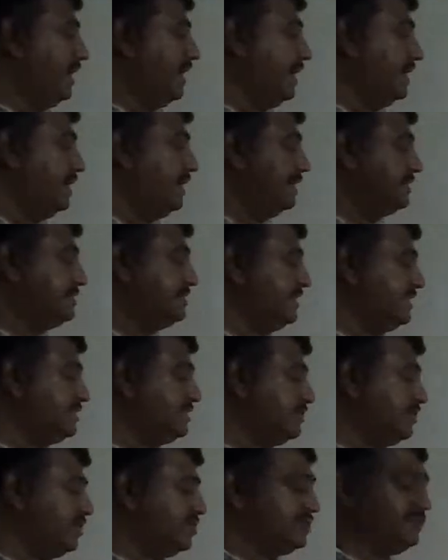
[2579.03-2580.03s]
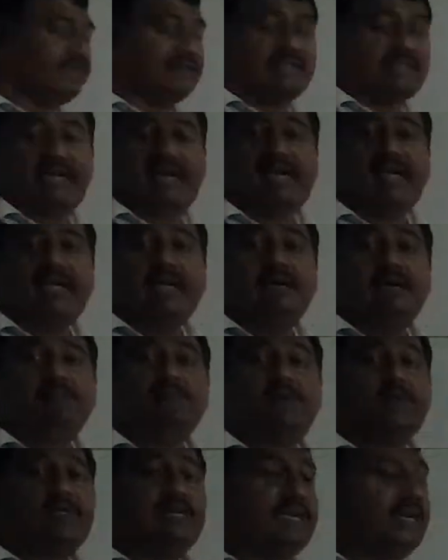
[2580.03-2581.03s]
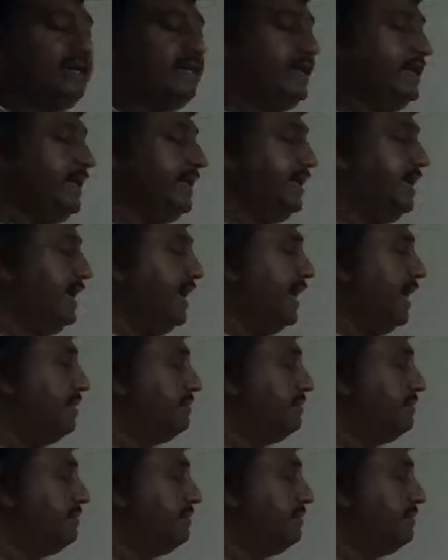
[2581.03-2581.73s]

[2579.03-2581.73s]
Energy source for the motility